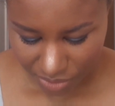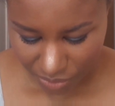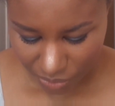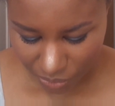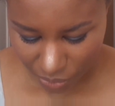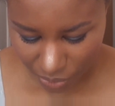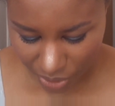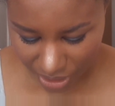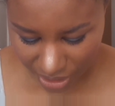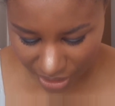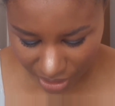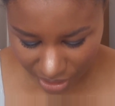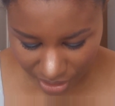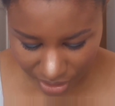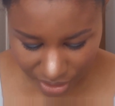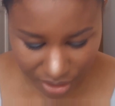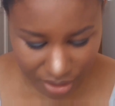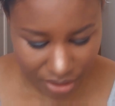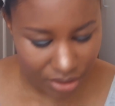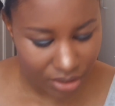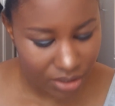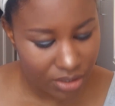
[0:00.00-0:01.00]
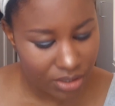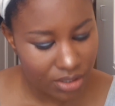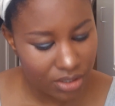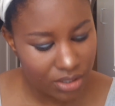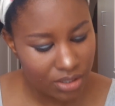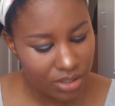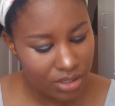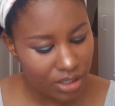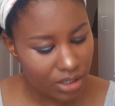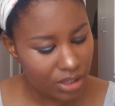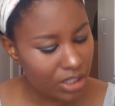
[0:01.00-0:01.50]
wig.
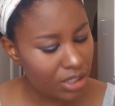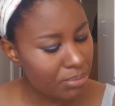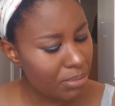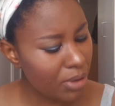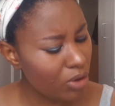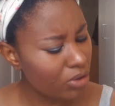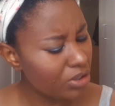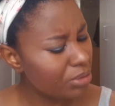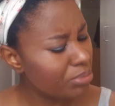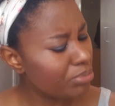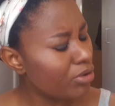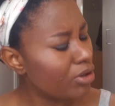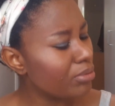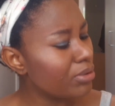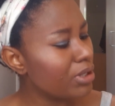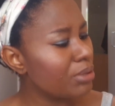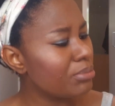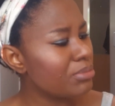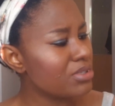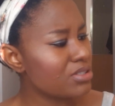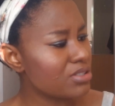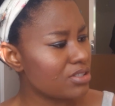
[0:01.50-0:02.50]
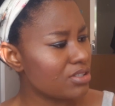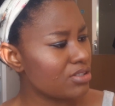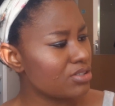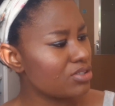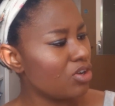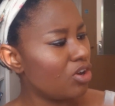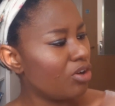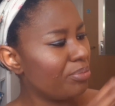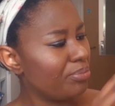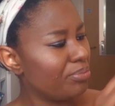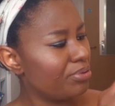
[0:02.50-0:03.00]
I think my only problem is the
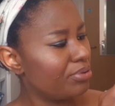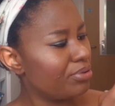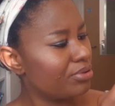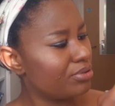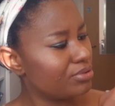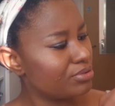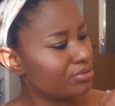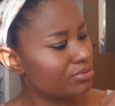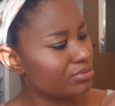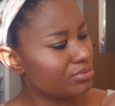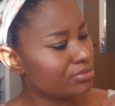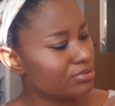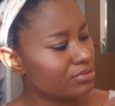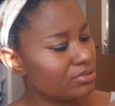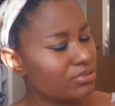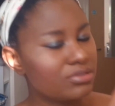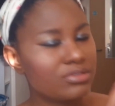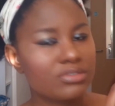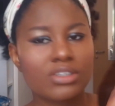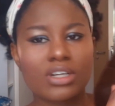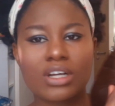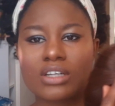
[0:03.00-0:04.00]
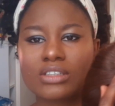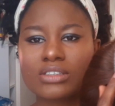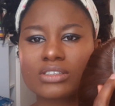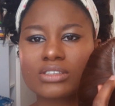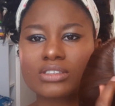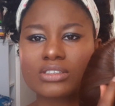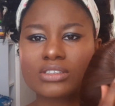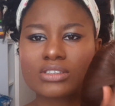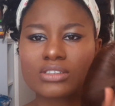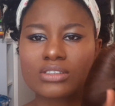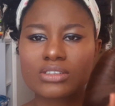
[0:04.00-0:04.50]
top, because
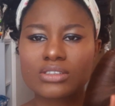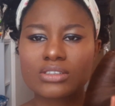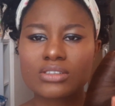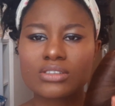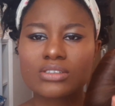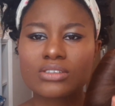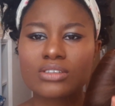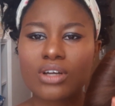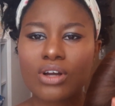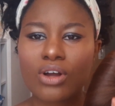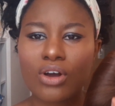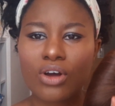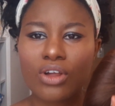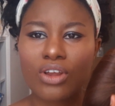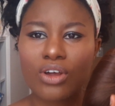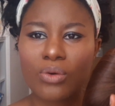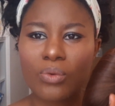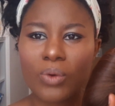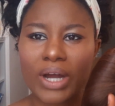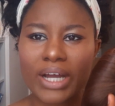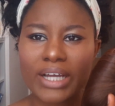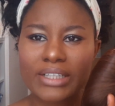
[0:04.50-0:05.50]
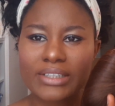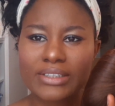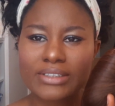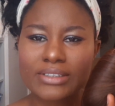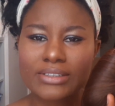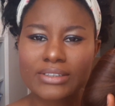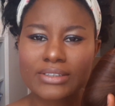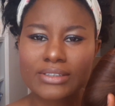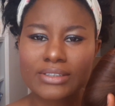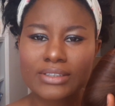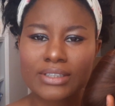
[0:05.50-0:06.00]
it's color white
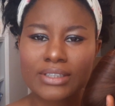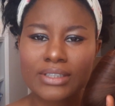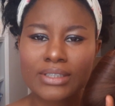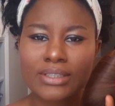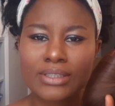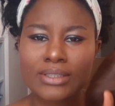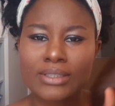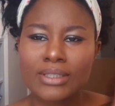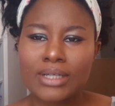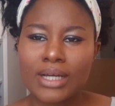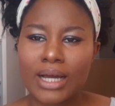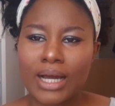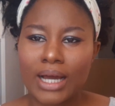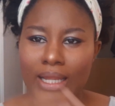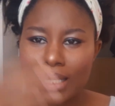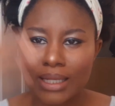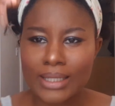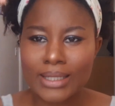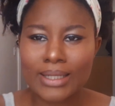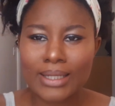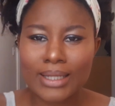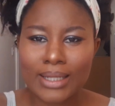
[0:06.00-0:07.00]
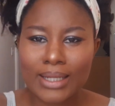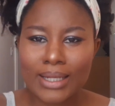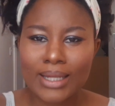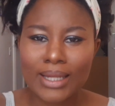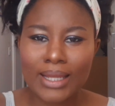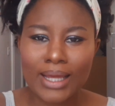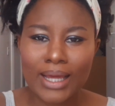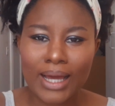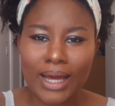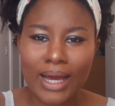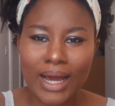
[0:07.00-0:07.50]
and
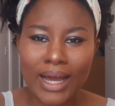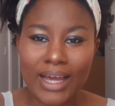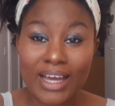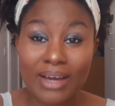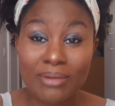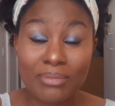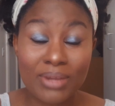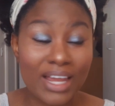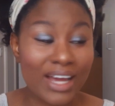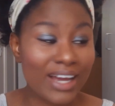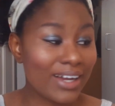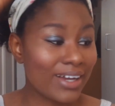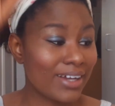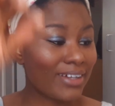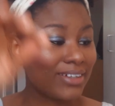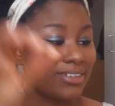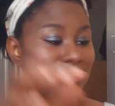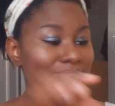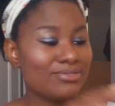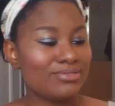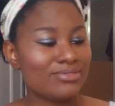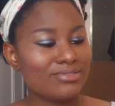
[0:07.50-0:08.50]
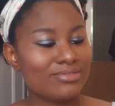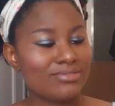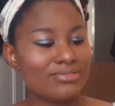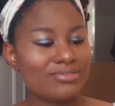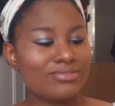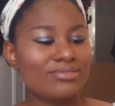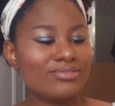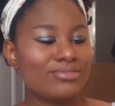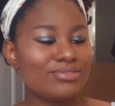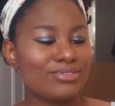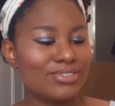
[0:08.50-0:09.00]
I am black,
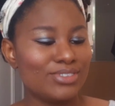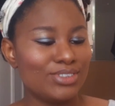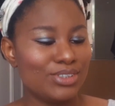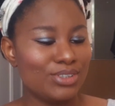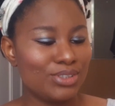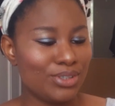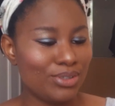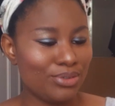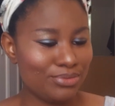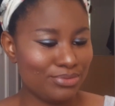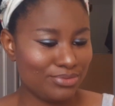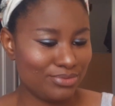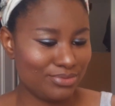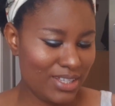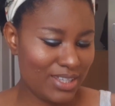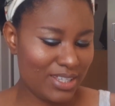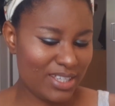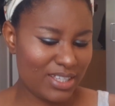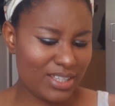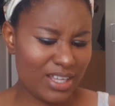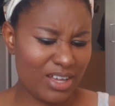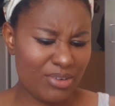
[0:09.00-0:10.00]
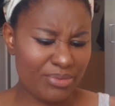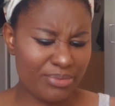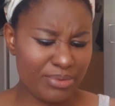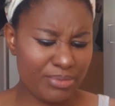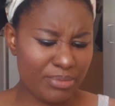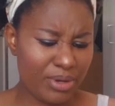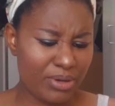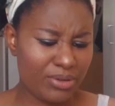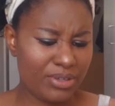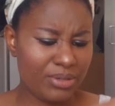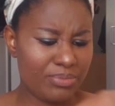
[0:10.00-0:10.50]
you know? I think that will be
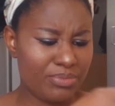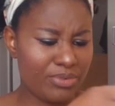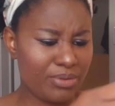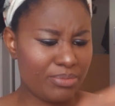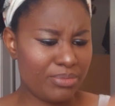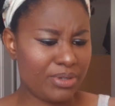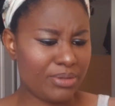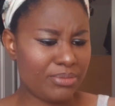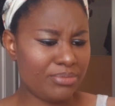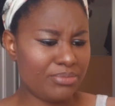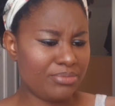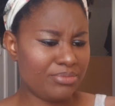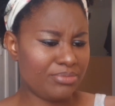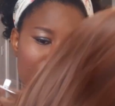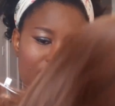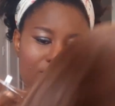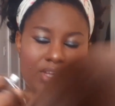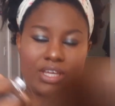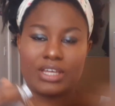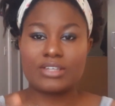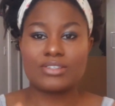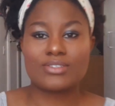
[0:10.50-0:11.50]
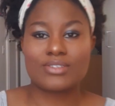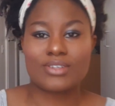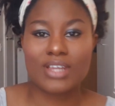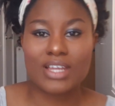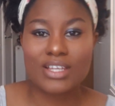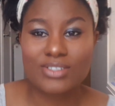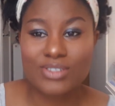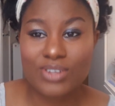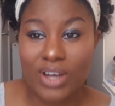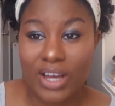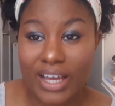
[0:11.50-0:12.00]
my only problem. Okay, so
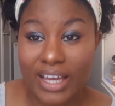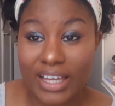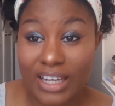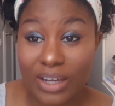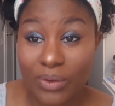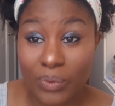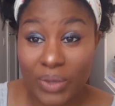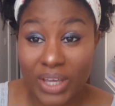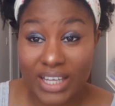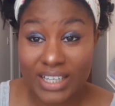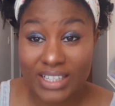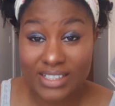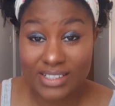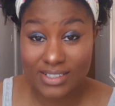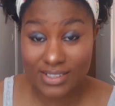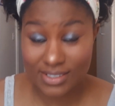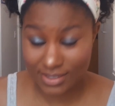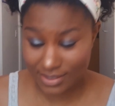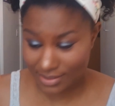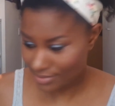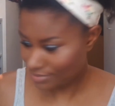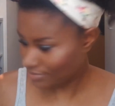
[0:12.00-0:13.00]
let's go ahead and wear this.